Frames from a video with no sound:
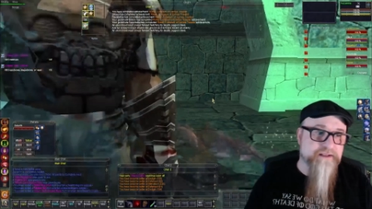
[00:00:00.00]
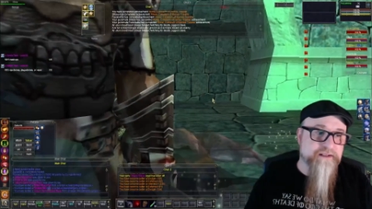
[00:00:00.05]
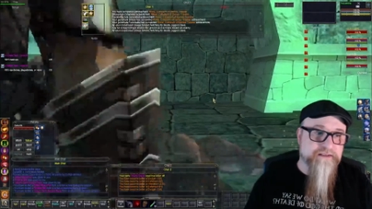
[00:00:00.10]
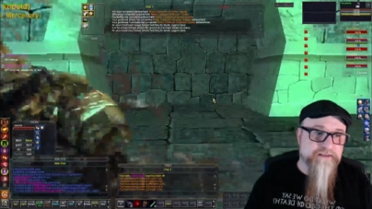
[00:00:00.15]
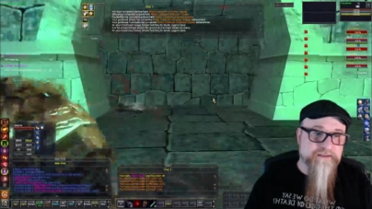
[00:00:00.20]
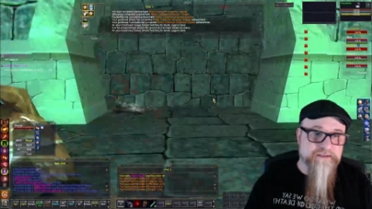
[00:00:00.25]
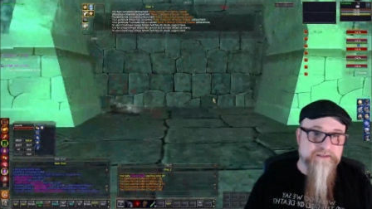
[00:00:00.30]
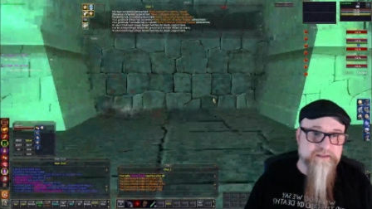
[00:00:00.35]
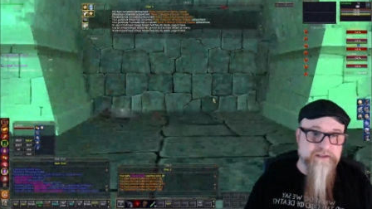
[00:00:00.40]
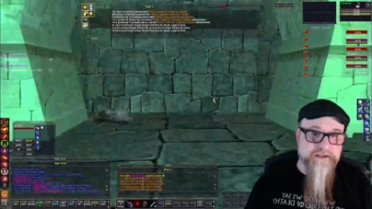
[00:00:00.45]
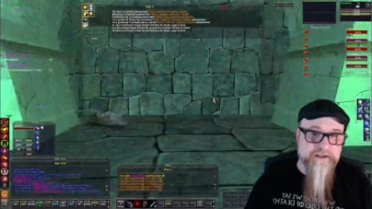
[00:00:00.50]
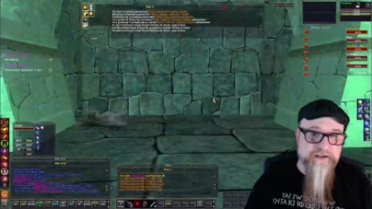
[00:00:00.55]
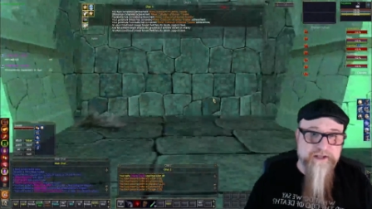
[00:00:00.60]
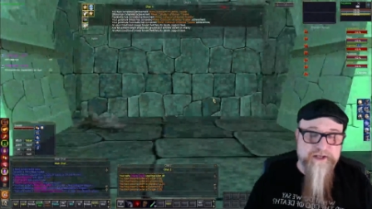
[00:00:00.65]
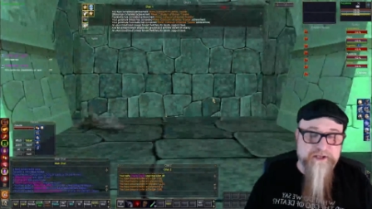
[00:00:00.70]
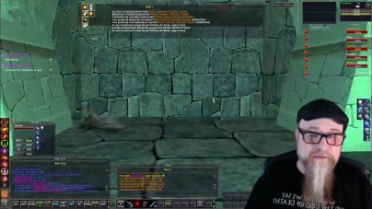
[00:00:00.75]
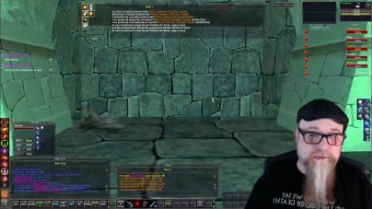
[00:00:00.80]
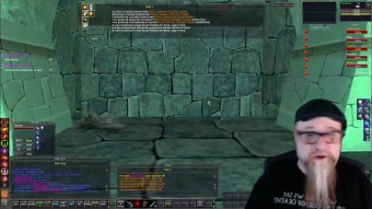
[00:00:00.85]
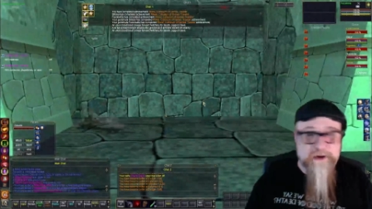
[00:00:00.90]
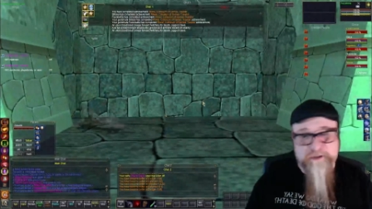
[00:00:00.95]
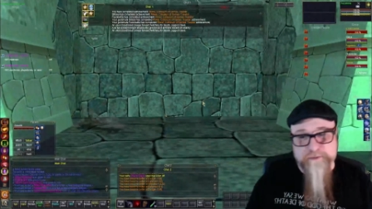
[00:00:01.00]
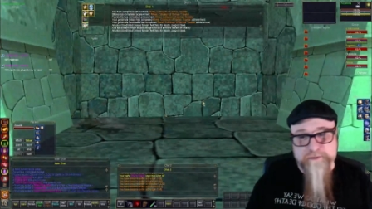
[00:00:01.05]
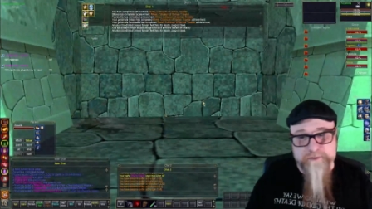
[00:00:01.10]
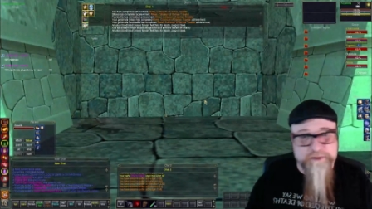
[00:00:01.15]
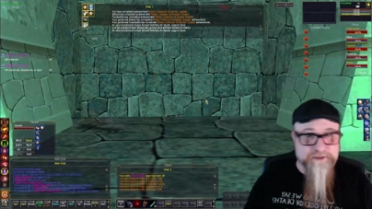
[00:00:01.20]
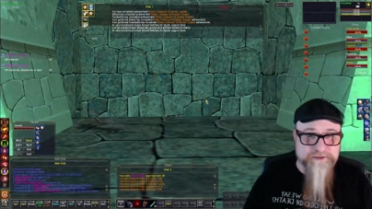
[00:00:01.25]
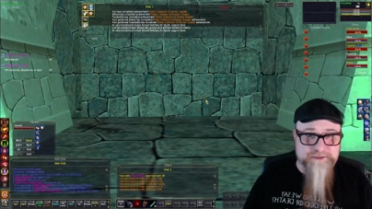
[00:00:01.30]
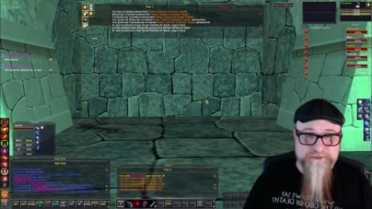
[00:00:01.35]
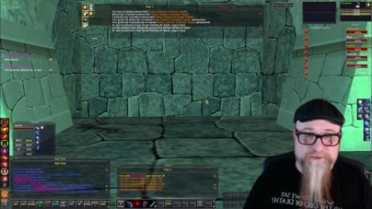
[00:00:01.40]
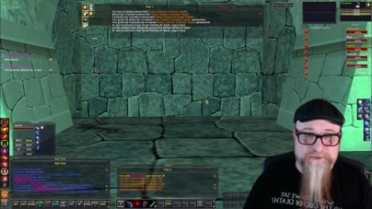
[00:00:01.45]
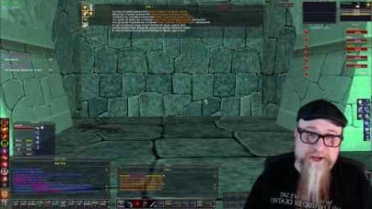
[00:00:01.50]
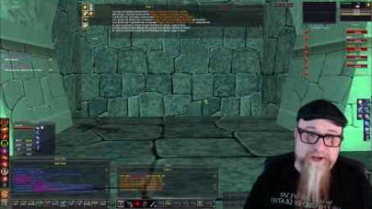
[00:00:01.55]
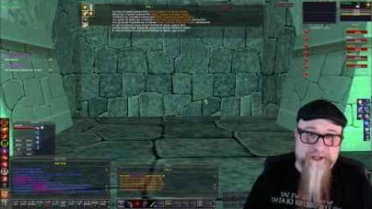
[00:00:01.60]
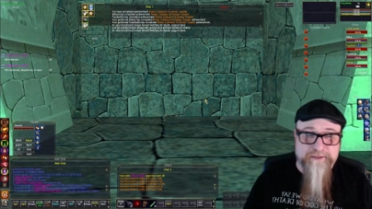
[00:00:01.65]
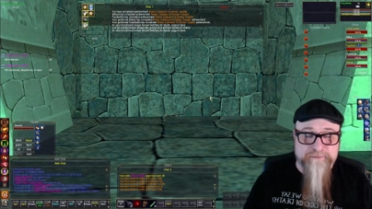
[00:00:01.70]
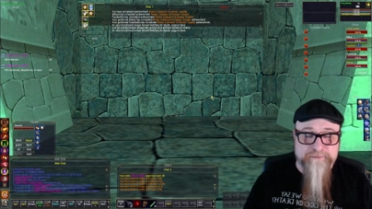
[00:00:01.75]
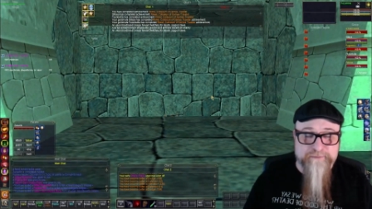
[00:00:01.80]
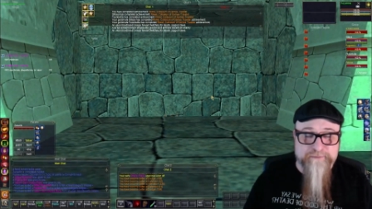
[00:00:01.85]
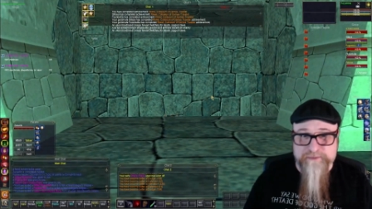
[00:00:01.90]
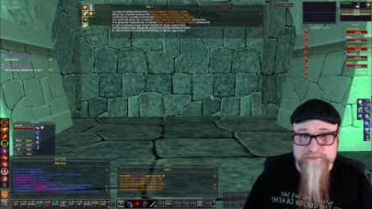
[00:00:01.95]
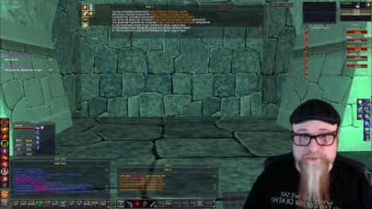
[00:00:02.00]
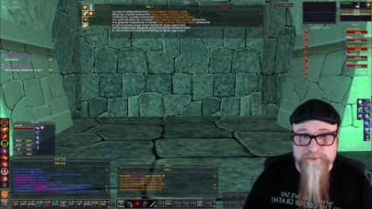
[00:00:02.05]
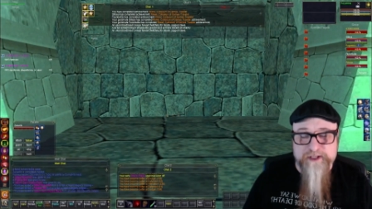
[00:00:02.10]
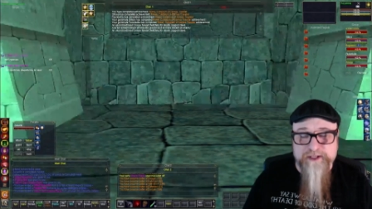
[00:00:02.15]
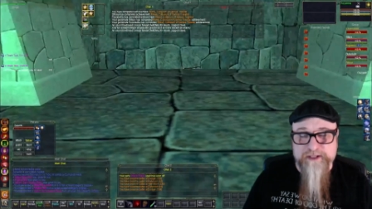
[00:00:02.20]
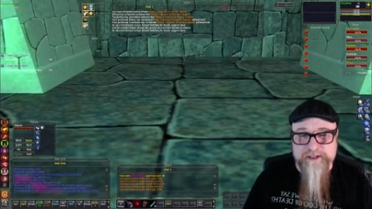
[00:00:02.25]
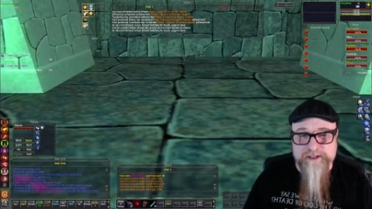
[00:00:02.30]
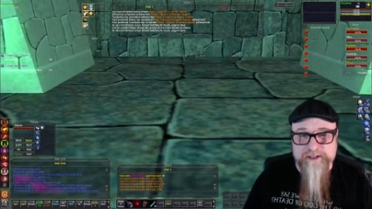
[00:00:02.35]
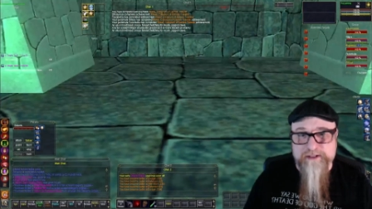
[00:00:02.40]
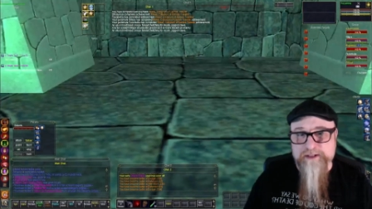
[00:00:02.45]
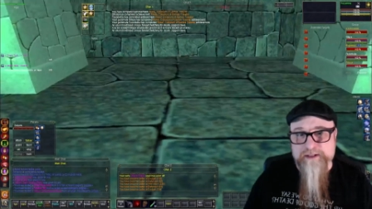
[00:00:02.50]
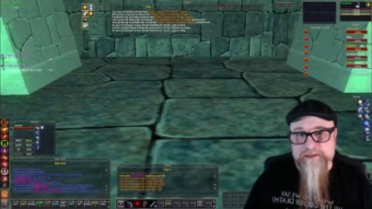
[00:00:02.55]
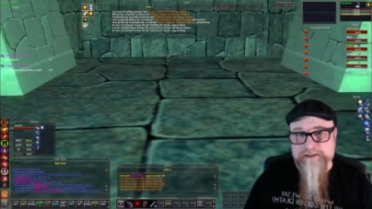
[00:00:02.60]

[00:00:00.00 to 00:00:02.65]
So they're like, well, it works fine for me.